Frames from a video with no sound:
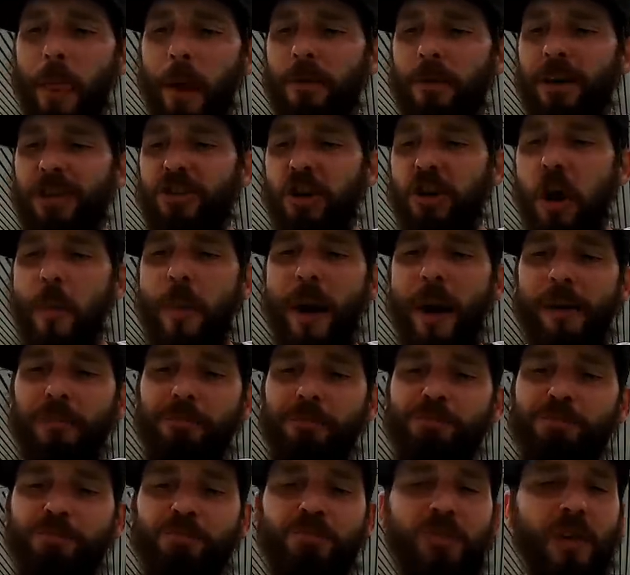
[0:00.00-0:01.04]
That's not bad.
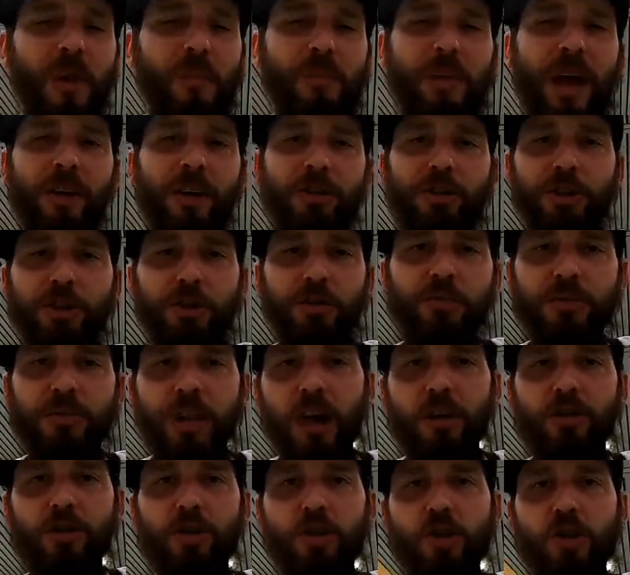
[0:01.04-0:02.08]
That'll do.
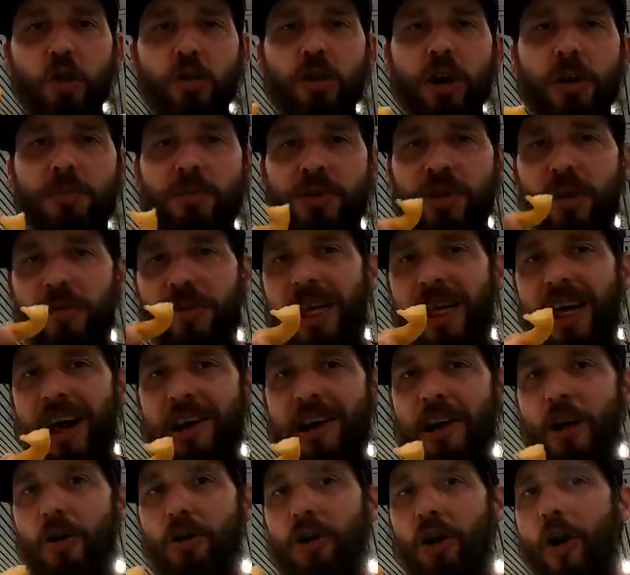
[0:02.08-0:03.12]
That'll soak up some of that
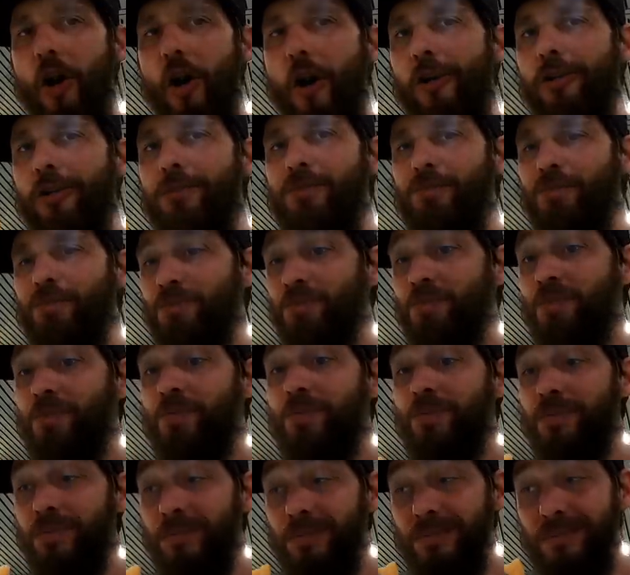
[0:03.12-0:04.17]
alcohol.
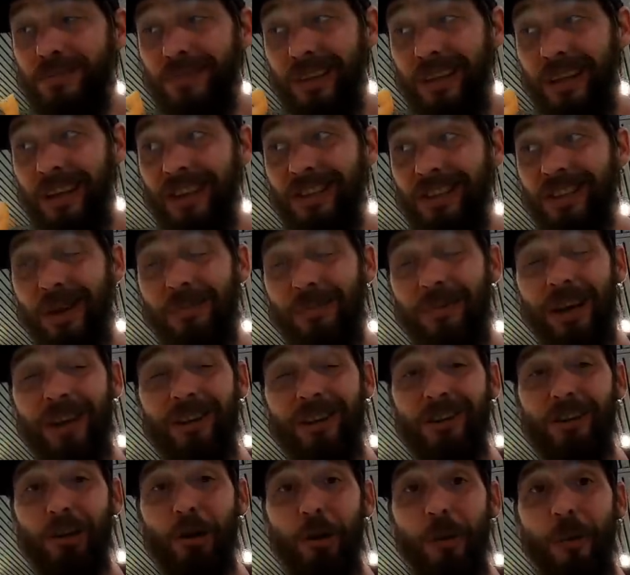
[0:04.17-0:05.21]
I'm
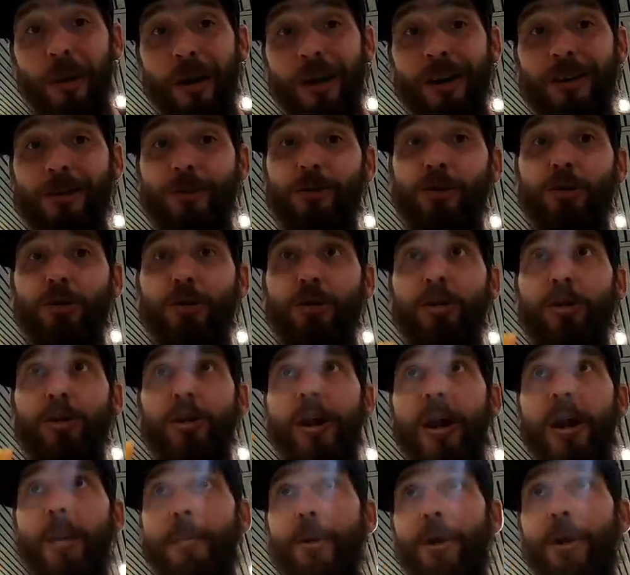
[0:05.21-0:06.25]
getting a little bit
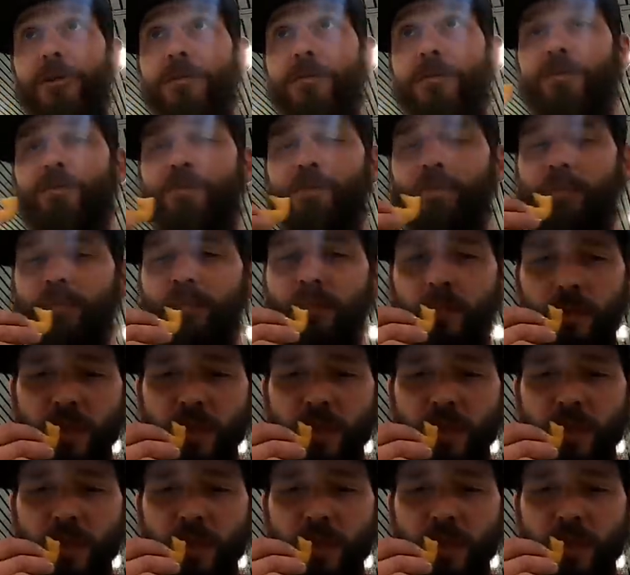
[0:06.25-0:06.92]
rippered.